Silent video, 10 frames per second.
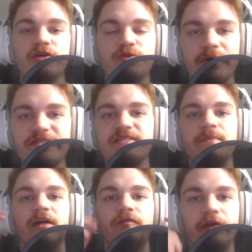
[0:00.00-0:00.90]
So what does this
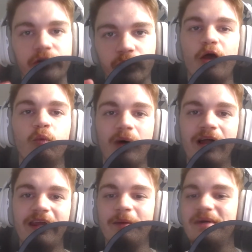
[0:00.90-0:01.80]
mean for you?
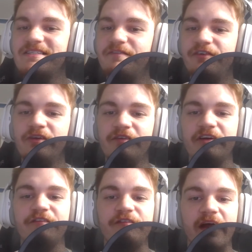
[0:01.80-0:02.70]
Well, it means if you live in a
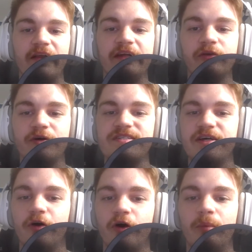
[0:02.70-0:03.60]
fairly noisy
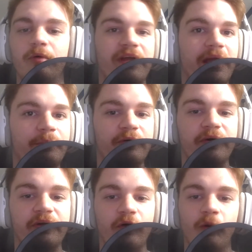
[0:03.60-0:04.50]
home or
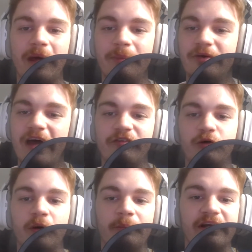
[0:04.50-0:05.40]
neighborhood, or maybe you have
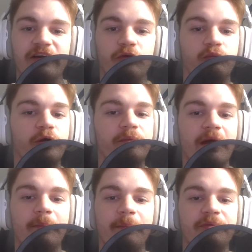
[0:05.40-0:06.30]
equipment in your room that
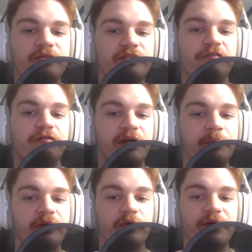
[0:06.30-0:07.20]
might produce a
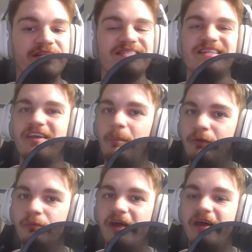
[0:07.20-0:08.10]
frequent noise, then the Blue
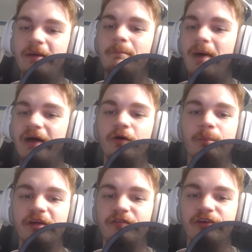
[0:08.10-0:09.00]
Yeti might not
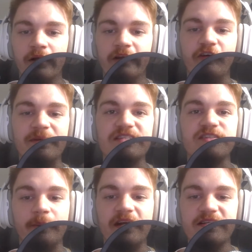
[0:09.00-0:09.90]
be for you. There have been
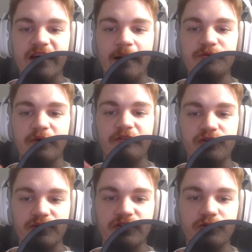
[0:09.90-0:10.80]
so many times where I've
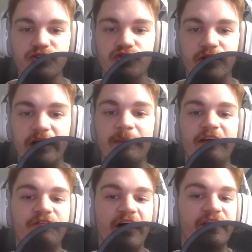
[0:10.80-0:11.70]
tuned into a stream
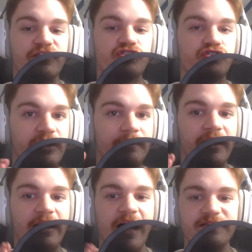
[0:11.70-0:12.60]
and found that the
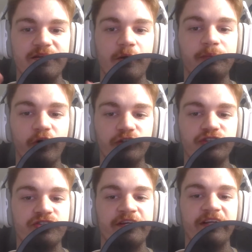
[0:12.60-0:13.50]
streamer has an
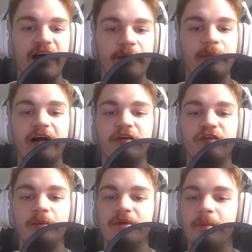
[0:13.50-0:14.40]
obnoxiously loud
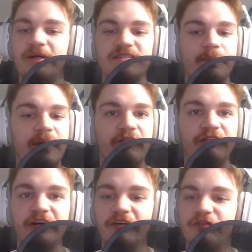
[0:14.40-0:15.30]
microphone that picks up
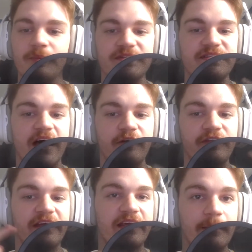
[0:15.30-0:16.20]
everything from the sound of
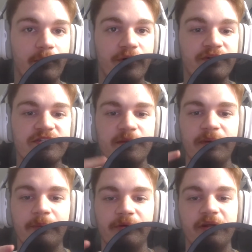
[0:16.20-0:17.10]
their keyboard to
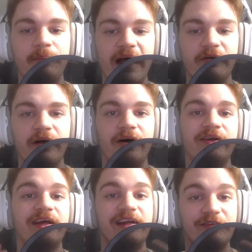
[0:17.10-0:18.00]
people in the background
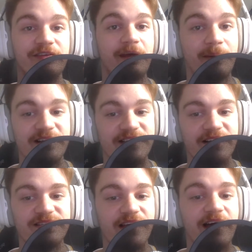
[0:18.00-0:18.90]
and even their pets
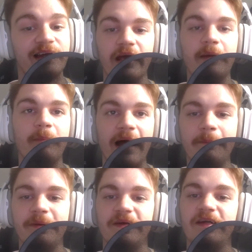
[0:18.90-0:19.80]
outside. In my
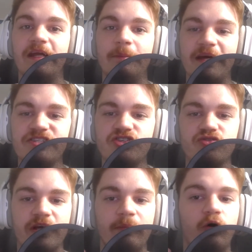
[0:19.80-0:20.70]
opinion, it makes the
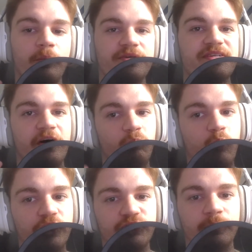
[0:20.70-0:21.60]
stream almost
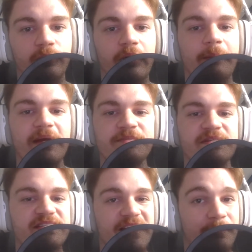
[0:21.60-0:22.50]
unwatchable and makes me
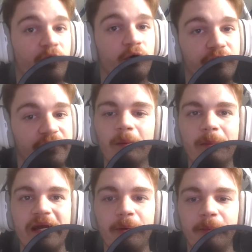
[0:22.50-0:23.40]
skip over them.
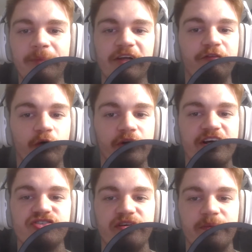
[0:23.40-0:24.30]
Many popular
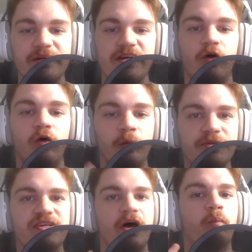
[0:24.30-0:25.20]
Fortnite streamers are
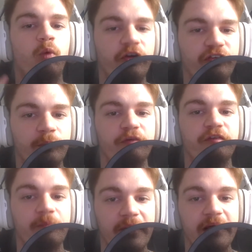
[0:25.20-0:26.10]
almost unwatchable
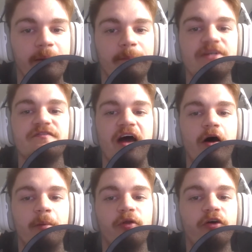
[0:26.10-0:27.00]
for me because of how
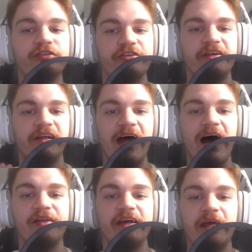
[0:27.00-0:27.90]
obnoxiously
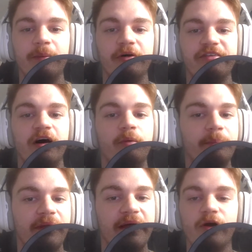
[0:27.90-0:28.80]
loud the keyboards are when
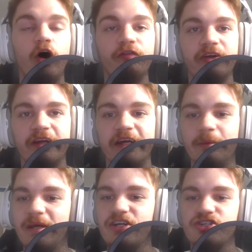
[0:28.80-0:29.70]
playing, often leading
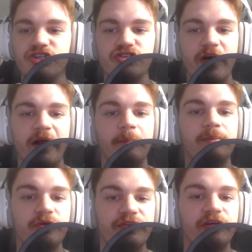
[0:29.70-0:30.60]
me to just straight up
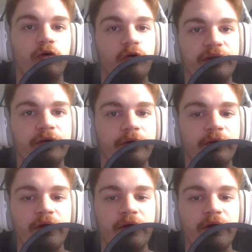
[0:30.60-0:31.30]
mute the audio.